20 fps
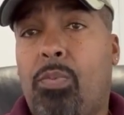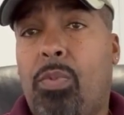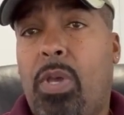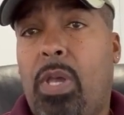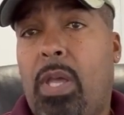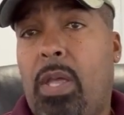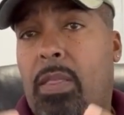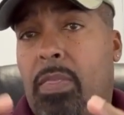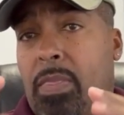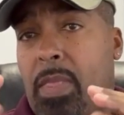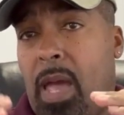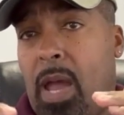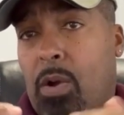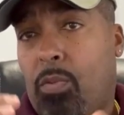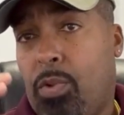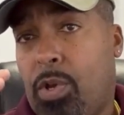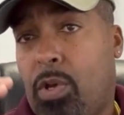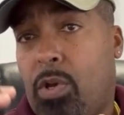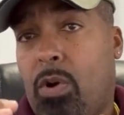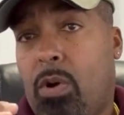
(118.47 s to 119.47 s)
In that
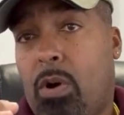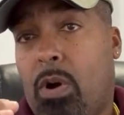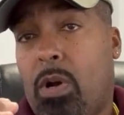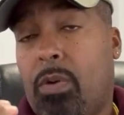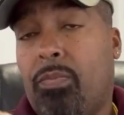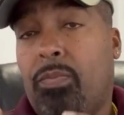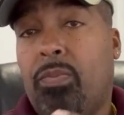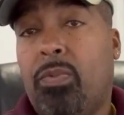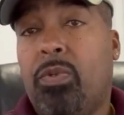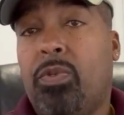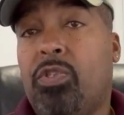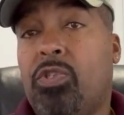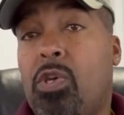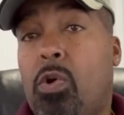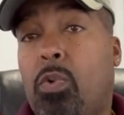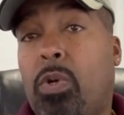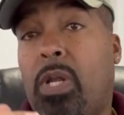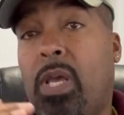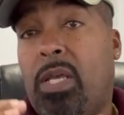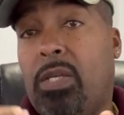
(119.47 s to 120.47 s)
regard,
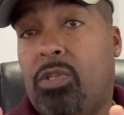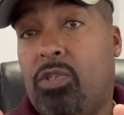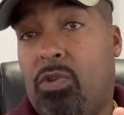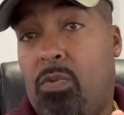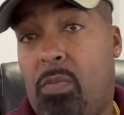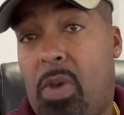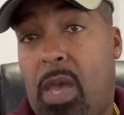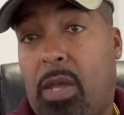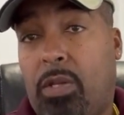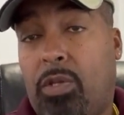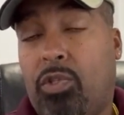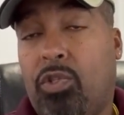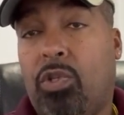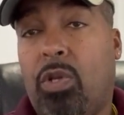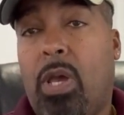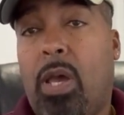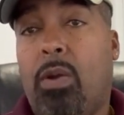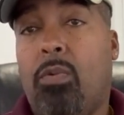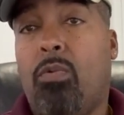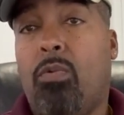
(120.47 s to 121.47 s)
someone has to manage that,